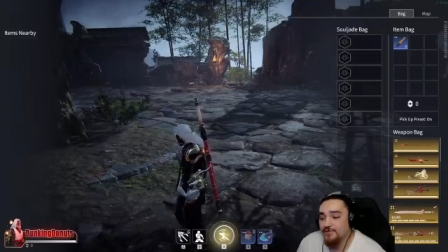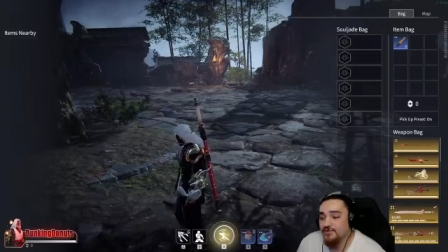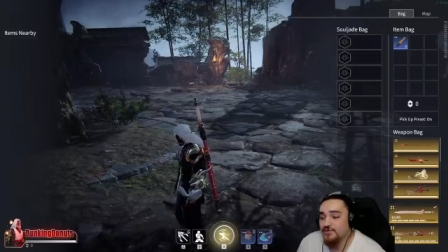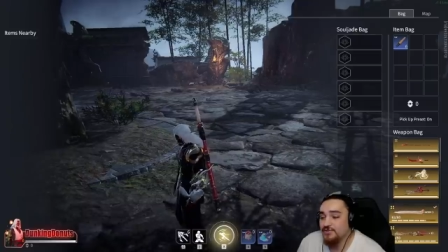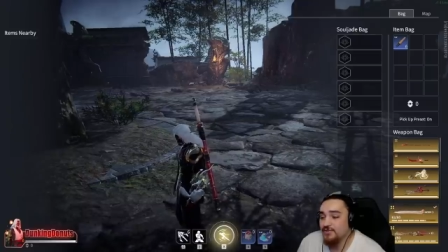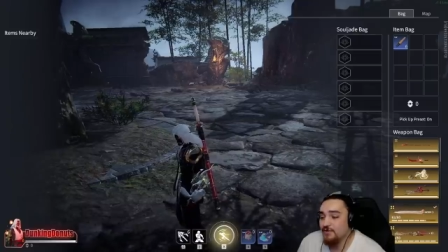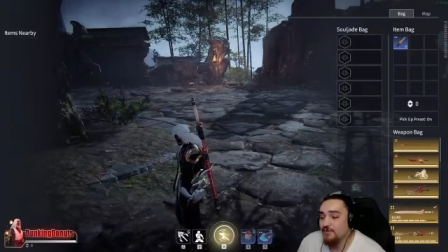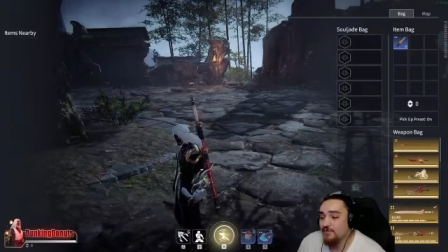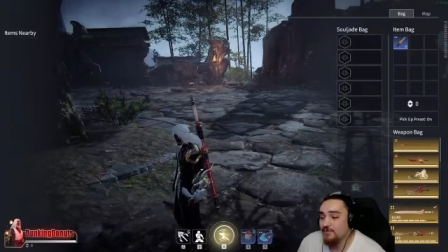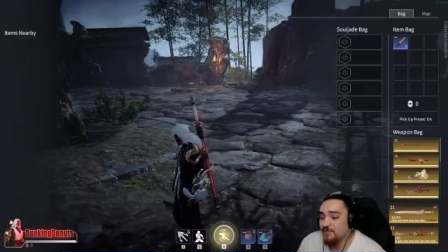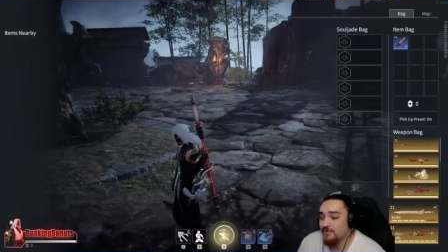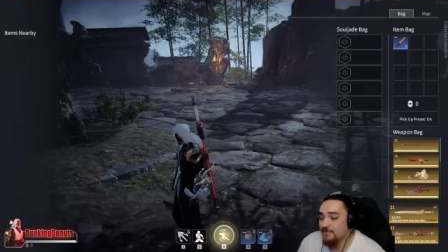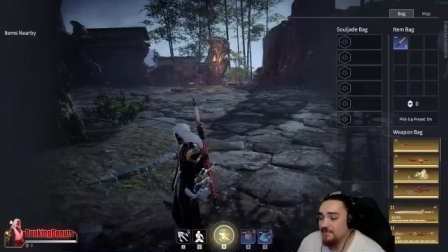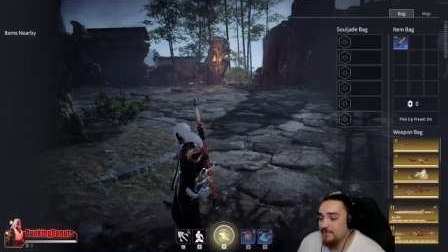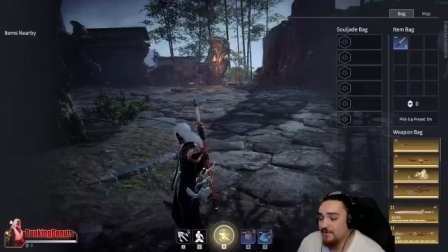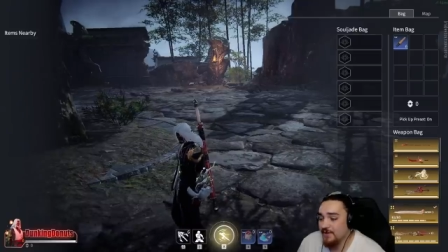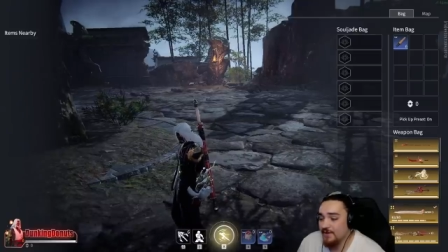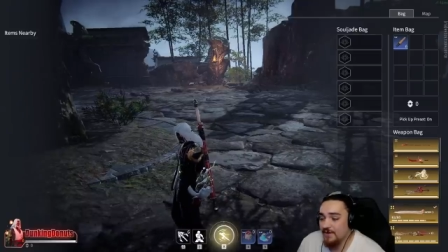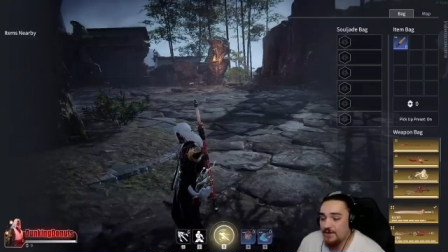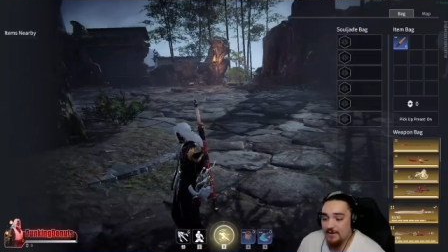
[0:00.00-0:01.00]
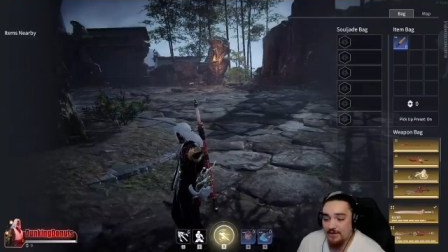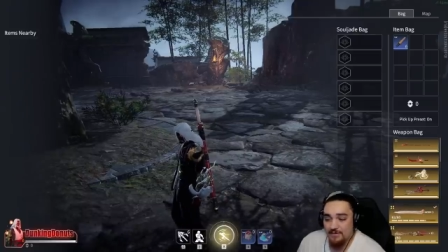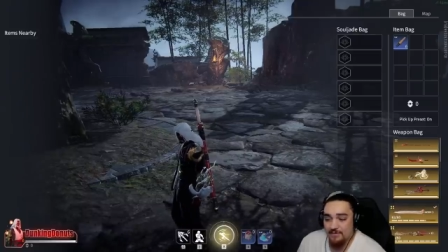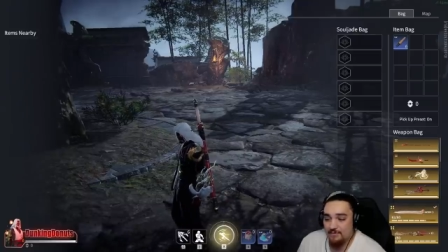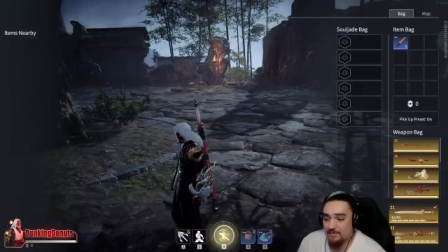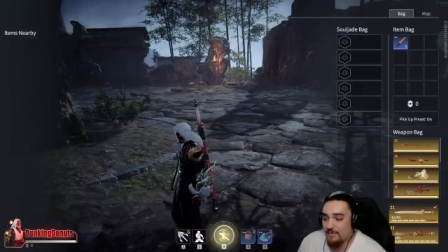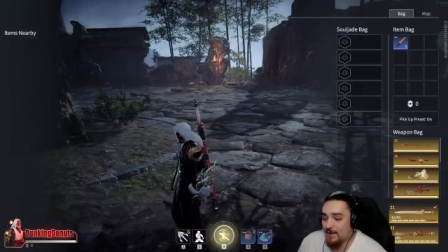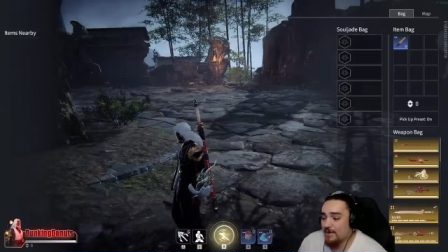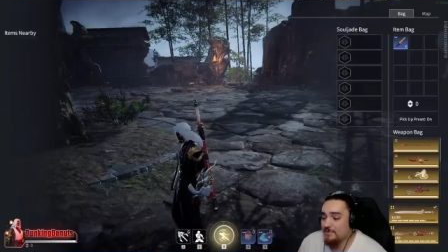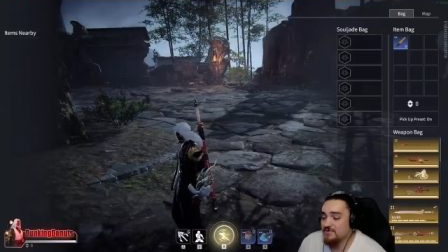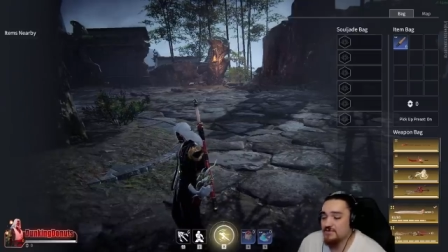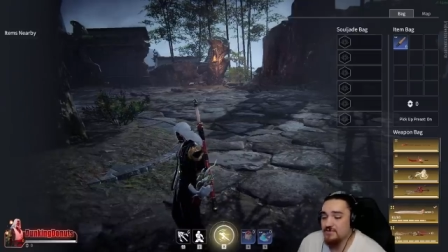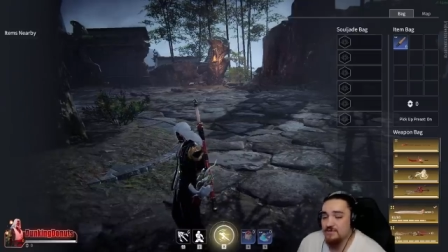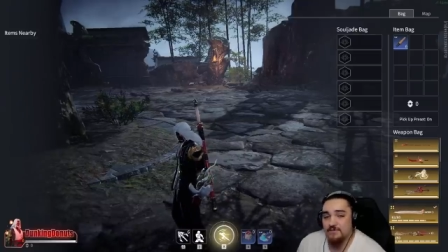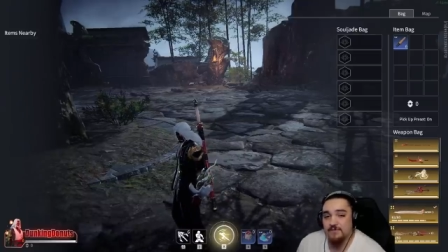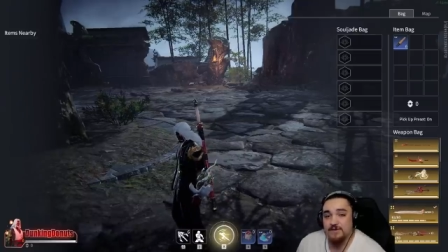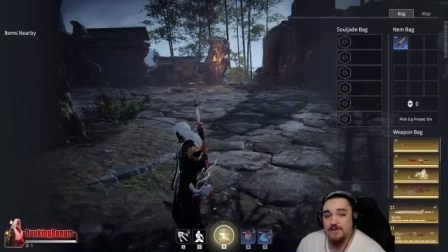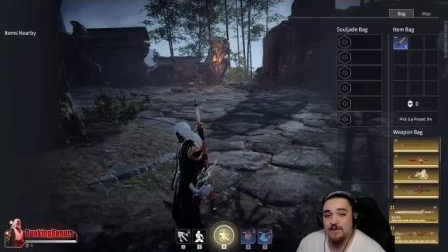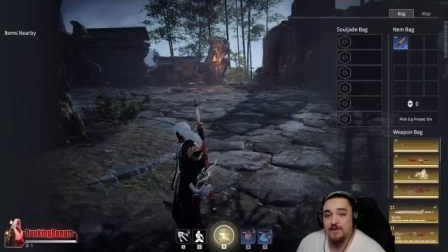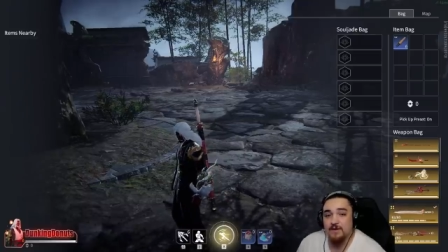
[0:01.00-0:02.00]
just don't get
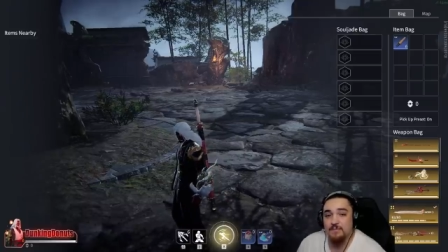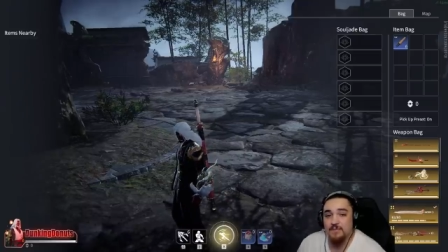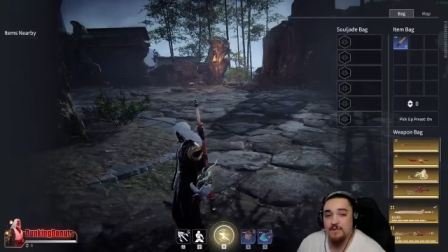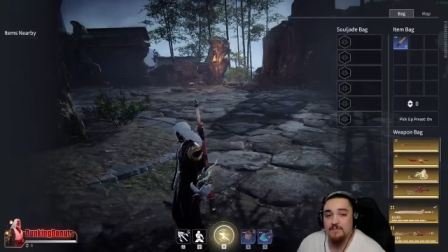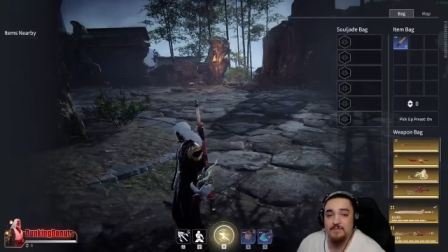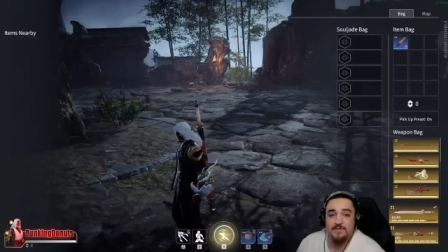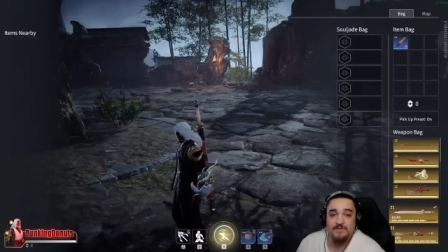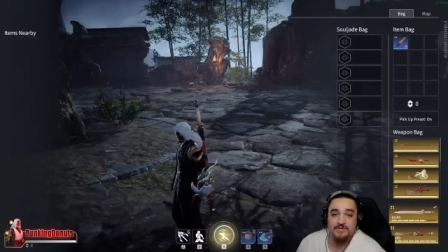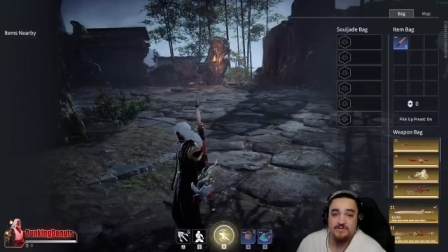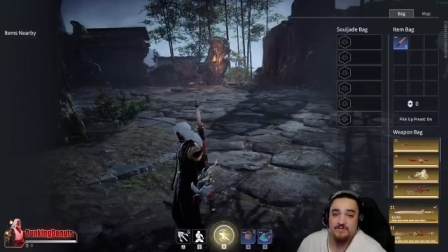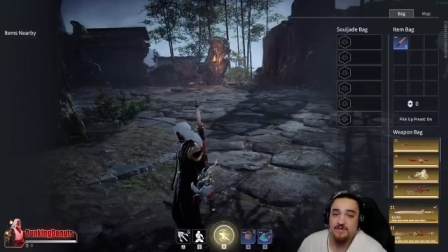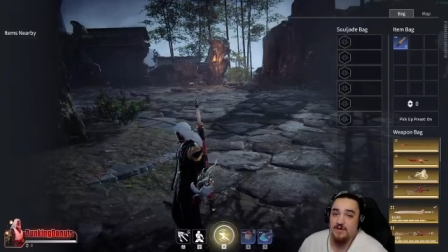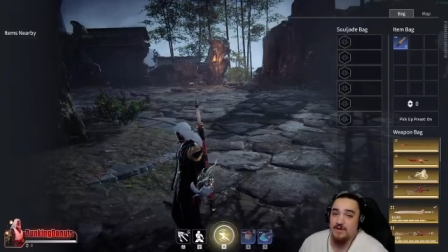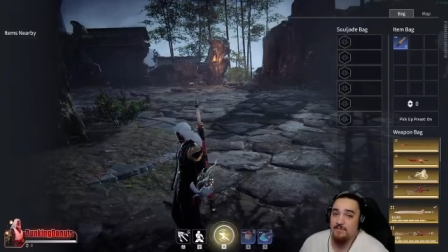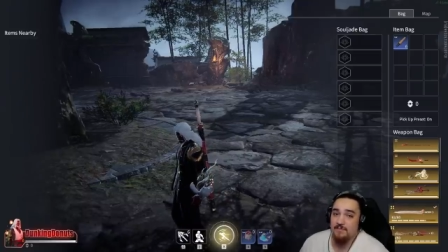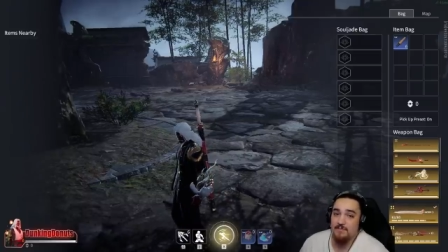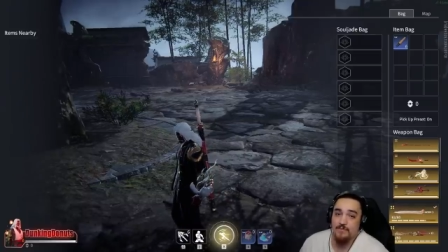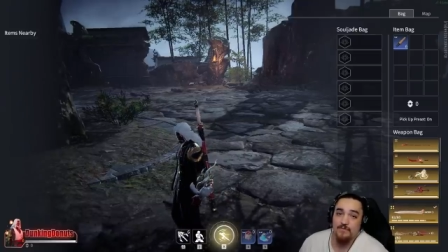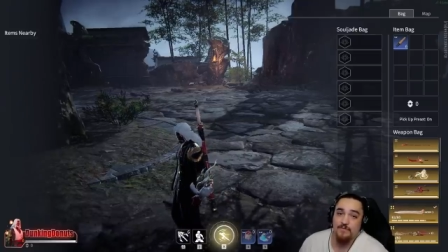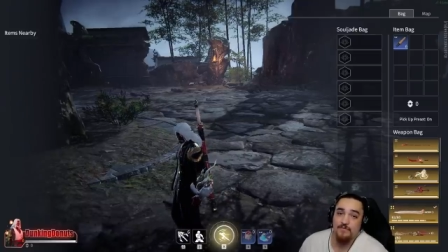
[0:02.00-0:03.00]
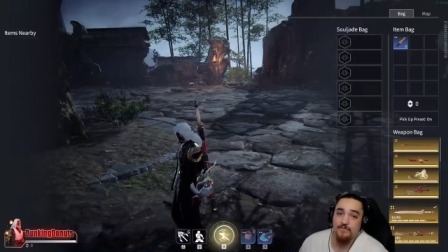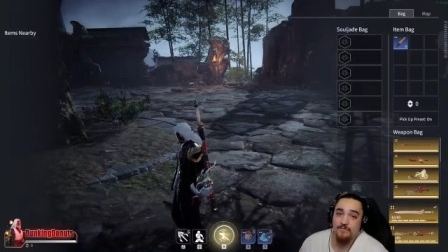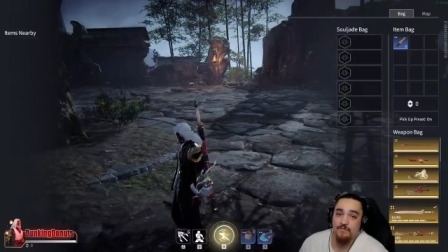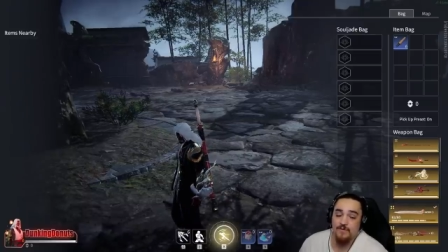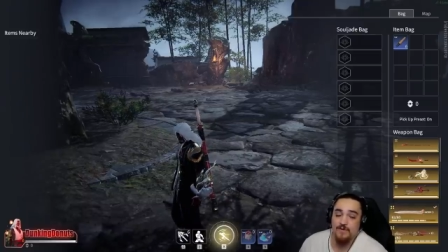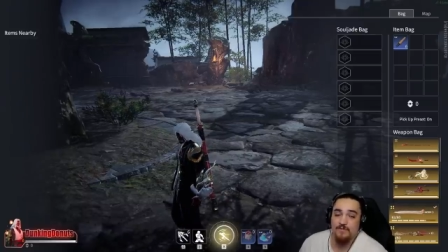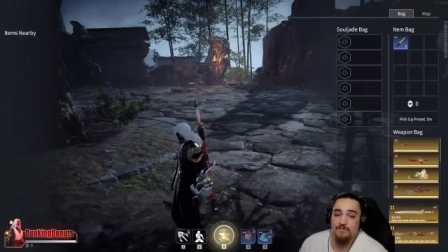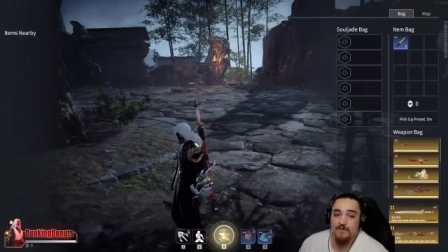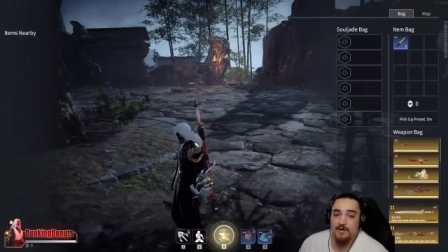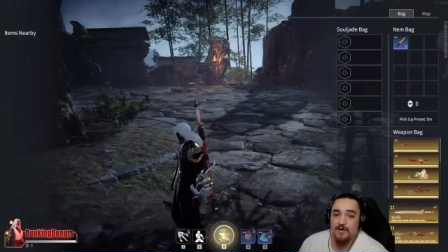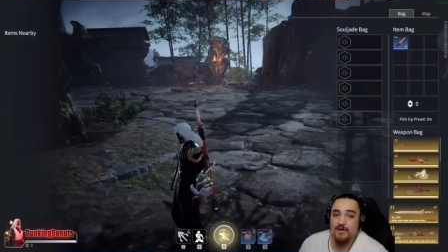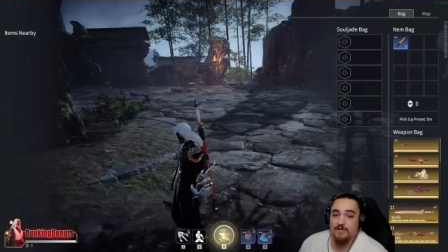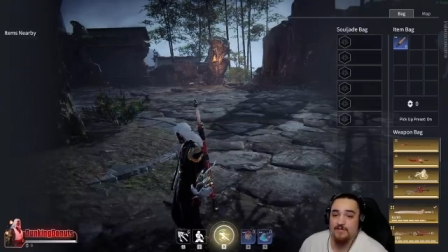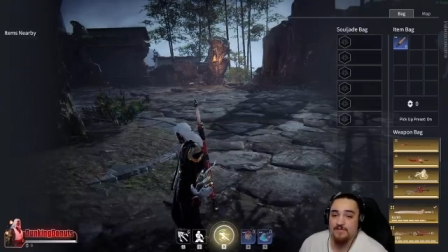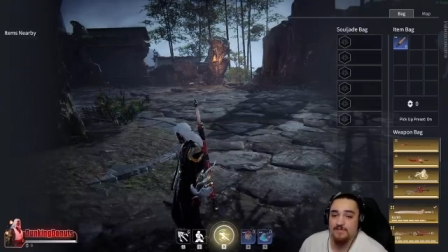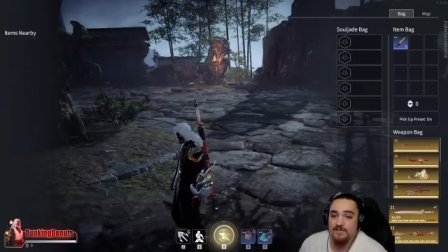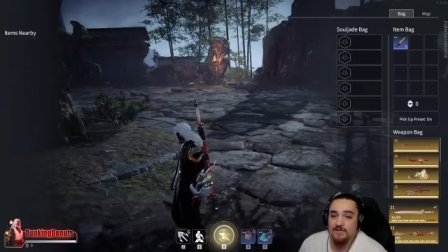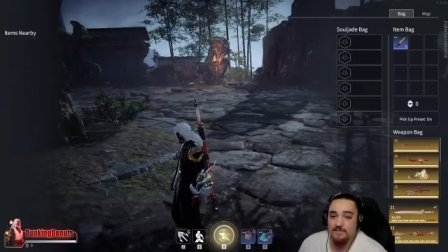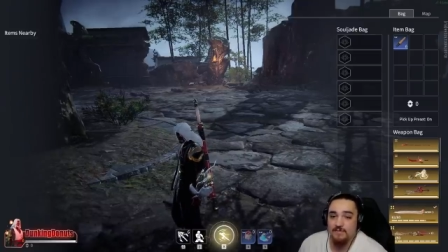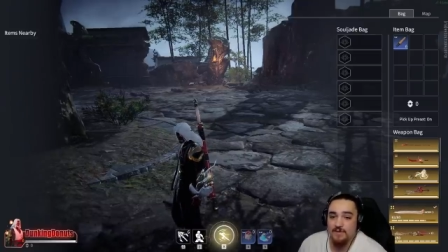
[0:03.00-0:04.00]
absolutely lobbied because you can't move when you run
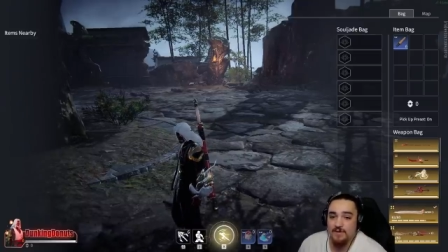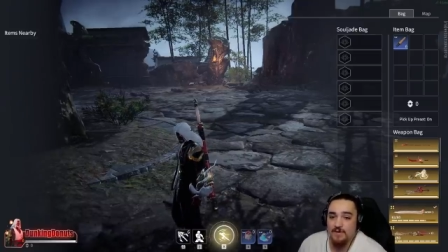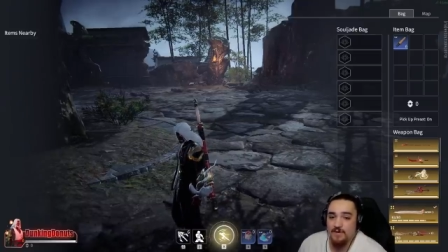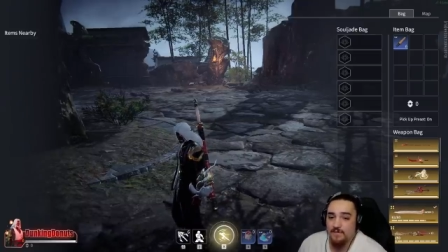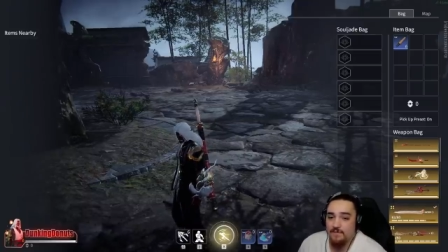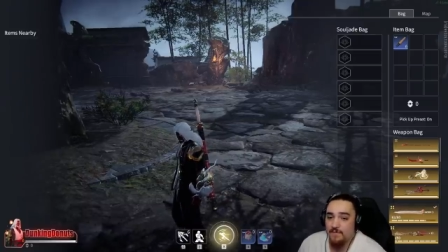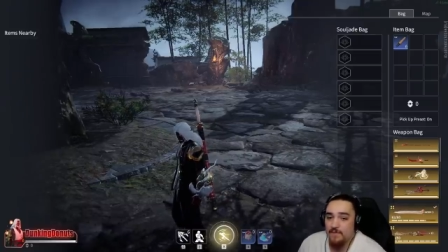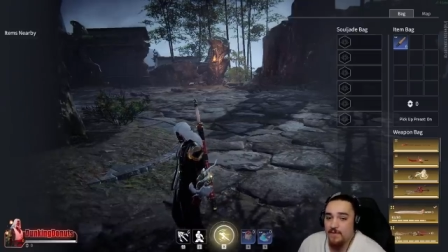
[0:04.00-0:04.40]
into somebody.